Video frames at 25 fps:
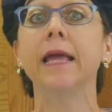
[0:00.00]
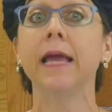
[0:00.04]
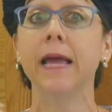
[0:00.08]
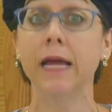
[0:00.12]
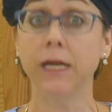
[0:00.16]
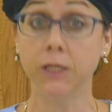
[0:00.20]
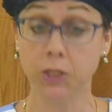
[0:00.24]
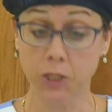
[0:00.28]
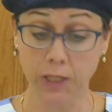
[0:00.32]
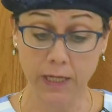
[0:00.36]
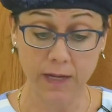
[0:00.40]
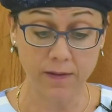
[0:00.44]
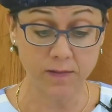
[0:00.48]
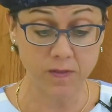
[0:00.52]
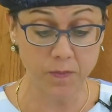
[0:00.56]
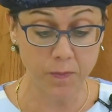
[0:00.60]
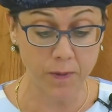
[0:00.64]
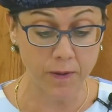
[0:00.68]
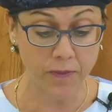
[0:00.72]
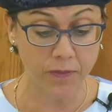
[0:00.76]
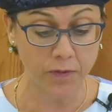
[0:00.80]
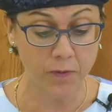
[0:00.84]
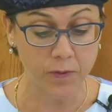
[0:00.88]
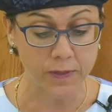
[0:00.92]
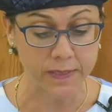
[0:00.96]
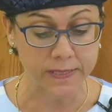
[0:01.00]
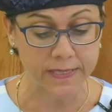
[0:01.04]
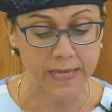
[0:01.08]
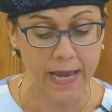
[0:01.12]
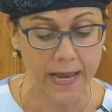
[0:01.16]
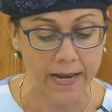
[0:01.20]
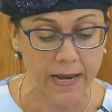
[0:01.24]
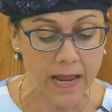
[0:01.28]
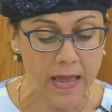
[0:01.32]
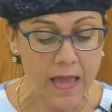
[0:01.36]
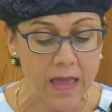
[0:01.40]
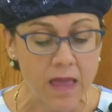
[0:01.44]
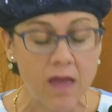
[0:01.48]
and she gives birth to a
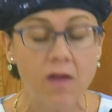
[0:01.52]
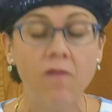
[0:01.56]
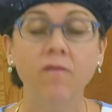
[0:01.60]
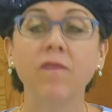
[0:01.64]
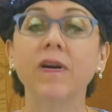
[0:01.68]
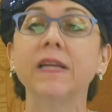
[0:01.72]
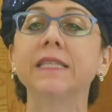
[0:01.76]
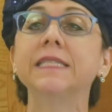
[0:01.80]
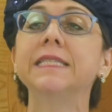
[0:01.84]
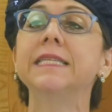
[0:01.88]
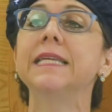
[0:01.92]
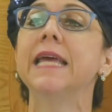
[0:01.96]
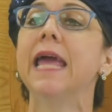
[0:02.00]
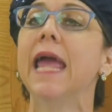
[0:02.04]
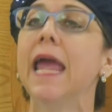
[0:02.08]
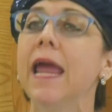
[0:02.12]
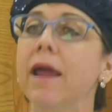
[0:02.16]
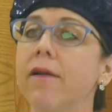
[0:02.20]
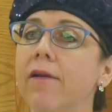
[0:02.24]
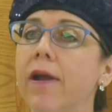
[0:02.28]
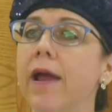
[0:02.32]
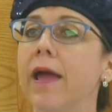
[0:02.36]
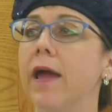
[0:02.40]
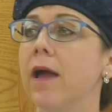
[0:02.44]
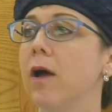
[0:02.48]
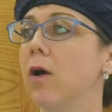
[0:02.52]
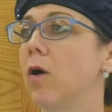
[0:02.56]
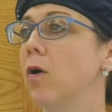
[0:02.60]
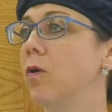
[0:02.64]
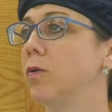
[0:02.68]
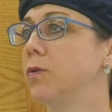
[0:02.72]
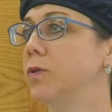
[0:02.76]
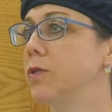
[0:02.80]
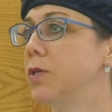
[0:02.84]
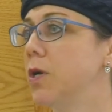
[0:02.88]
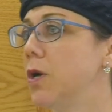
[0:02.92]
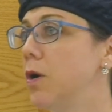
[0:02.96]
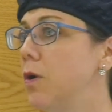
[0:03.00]
son, vatera
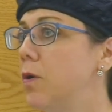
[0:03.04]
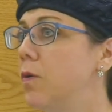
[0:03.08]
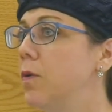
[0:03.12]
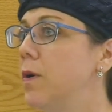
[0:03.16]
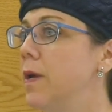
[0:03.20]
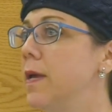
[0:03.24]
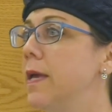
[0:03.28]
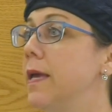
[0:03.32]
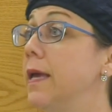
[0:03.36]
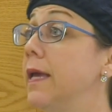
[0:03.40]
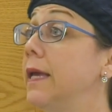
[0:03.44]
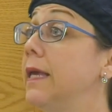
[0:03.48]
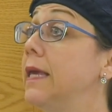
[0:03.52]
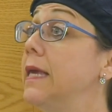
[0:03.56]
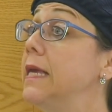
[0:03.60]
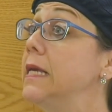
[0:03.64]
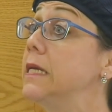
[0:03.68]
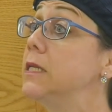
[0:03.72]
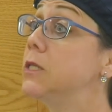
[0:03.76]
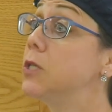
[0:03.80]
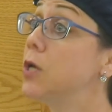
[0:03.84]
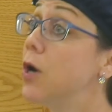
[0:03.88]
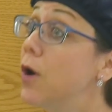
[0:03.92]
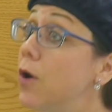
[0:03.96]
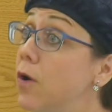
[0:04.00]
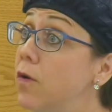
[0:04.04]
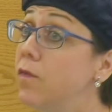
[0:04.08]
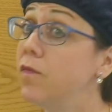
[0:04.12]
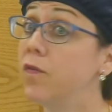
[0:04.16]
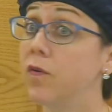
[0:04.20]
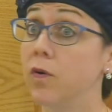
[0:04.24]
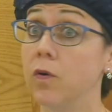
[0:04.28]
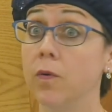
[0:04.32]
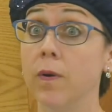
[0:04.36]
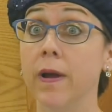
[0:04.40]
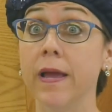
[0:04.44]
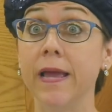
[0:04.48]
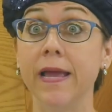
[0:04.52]
oto
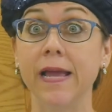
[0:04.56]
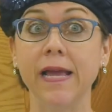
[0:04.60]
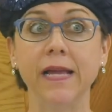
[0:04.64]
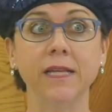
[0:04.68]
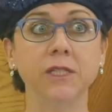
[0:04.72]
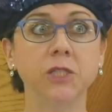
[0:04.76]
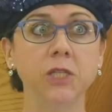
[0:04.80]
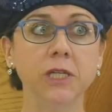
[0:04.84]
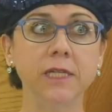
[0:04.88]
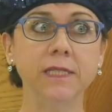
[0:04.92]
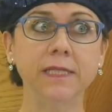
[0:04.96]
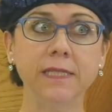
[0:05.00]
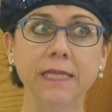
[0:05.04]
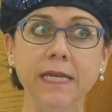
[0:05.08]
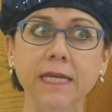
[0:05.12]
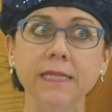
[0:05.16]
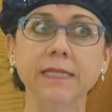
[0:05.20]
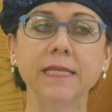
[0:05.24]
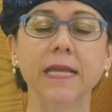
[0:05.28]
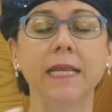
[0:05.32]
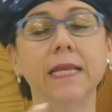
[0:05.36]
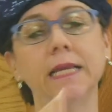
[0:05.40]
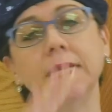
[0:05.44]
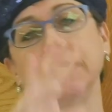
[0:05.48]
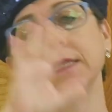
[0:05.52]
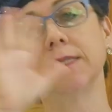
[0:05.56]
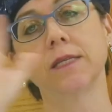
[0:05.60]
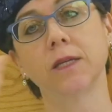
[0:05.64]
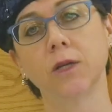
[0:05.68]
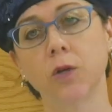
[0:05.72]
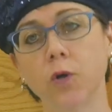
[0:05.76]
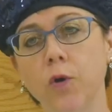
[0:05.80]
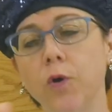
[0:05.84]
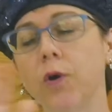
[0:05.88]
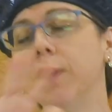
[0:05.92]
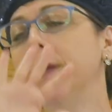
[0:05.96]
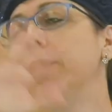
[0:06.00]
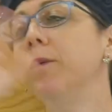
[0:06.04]
kitovu. And she sees that he's
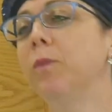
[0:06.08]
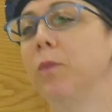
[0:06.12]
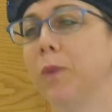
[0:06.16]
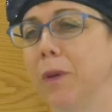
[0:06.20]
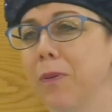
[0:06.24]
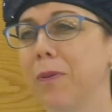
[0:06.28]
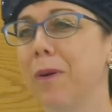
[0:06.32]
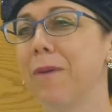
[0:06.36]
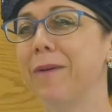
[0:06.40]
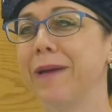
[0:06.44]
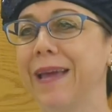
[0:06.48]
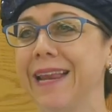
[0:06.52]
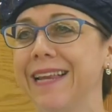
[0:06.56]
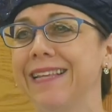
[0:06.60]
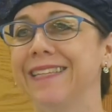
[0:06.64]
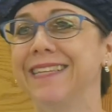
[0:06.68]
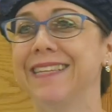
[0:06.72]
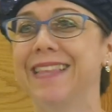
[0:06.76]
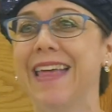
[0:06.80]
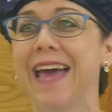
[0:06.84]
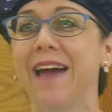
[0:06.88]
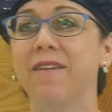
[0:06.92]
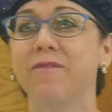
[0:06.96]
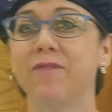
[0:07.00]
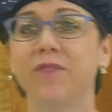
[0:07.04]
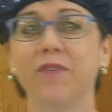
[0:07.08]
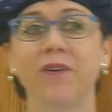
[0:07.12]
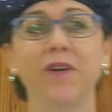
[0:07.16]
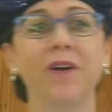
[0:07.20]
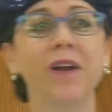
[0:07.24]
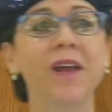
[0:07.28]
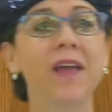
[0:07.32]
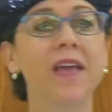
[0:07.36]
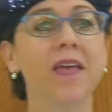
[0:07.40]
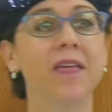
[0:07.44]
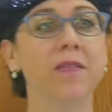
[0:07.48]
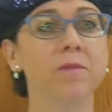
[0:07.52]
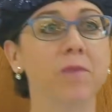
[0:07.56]
good. We won't get into that for
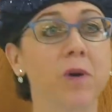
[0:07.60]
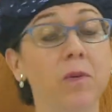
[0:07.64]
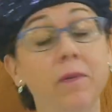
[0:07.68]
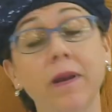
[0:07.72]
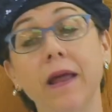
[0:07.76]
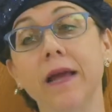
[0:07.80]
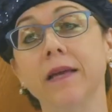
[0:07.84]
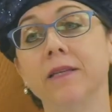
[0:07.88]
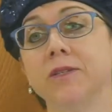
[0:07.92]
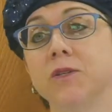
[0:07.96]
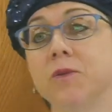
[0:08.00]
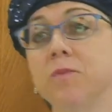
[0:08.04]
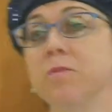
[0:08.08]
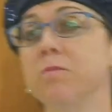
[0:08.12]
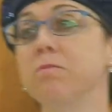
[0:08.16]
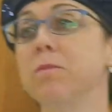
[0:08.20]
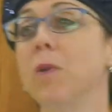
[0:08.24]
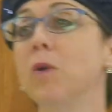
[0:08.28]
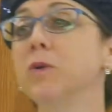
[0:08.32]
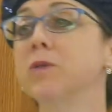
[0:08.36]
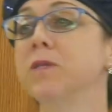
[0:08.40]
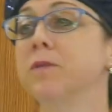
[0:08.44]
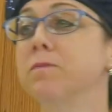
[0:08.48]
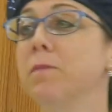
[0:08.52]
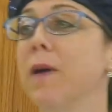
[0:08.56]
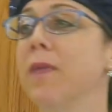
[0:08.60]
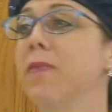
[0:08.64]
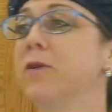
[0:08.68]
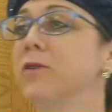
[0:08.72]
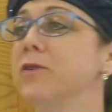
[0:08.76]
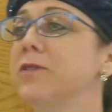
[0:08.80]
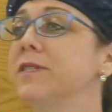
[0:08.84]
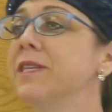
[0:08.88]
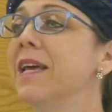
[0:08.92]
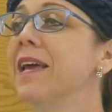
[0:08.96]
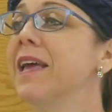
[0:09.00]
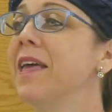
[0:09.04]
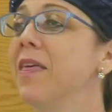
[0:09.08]
a moment. I assume most
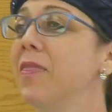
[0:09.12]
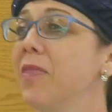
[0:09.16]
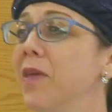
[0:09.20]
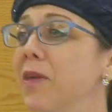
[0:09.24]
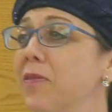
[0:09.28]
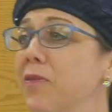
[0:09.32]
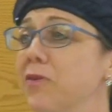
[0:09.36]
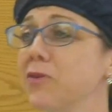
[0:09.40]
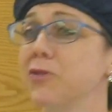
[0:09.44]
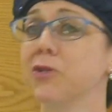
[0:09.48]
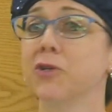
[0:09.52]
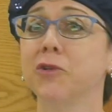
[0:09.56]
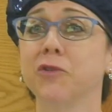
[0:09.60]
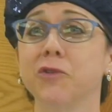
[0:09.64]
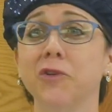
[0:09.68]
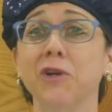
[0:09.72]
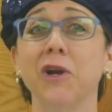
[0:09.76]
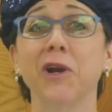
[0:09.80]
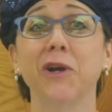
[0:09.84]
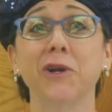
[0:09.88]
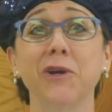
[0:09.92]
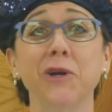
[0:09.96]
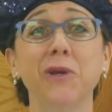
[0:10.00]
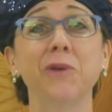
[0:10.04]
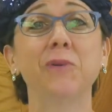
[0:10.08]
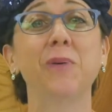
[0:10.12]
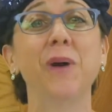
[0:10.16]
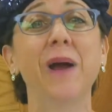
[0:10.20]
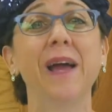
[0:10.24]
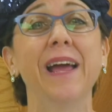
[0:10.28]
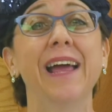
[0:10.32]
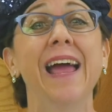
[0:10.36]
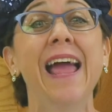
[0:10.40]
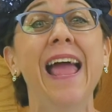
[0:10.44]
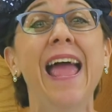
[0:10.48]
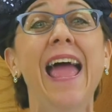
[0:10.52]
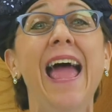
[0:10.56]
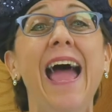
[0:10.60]
mothers think their children are good, but
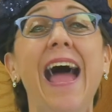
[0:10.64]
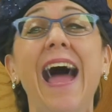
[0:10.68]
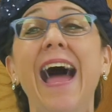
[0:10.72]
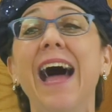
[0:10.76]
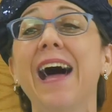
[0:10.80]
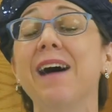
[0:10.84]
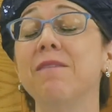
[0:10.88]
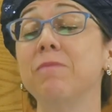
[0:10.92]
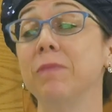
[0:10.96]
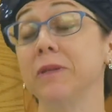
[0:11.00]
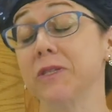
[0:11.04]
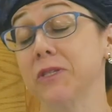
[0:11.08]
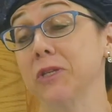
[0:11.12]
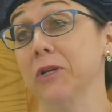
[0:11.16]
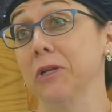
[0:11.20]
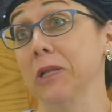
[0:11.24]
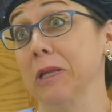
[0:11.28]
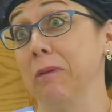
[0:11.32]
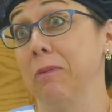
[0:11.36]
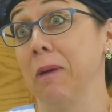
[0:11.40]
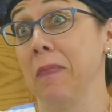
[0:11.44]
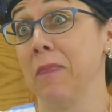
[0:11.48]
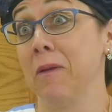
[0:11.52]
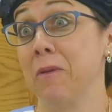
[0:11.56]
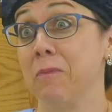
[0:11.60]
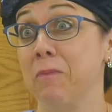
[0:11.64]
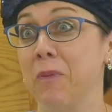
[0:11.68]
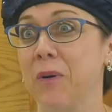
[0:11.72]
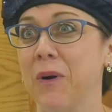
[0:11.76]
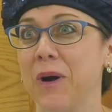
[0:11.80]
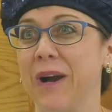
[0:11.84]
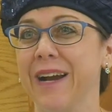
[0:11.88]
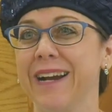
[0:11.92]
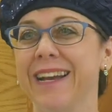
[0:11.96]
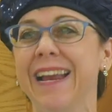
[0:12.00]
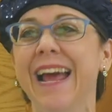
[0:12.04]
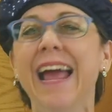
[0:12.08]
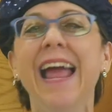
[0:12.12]
um, certainly when they're
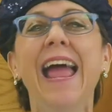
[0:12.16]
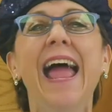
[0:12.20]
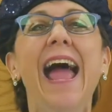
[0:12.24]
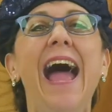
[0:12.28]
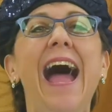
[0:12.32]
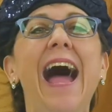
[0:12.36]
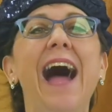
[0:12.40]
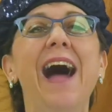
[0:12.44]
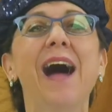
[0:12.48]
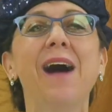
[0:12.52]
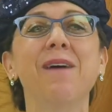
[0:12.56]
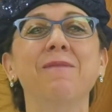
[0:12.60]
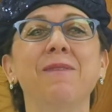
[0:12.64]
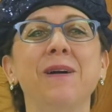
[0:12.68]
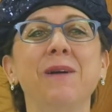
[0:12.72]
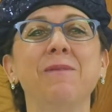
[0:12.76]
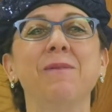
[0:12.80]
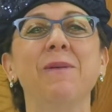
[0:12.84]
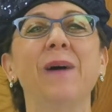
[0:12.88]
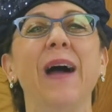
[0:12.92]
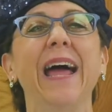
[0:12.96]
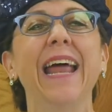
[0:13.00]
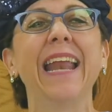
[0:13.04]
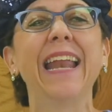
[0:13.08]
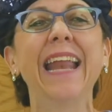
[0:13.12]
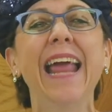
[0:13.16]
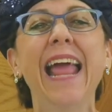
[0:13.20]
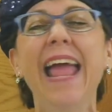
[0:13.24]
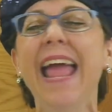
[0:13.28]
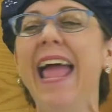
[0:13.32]
born. Um, but,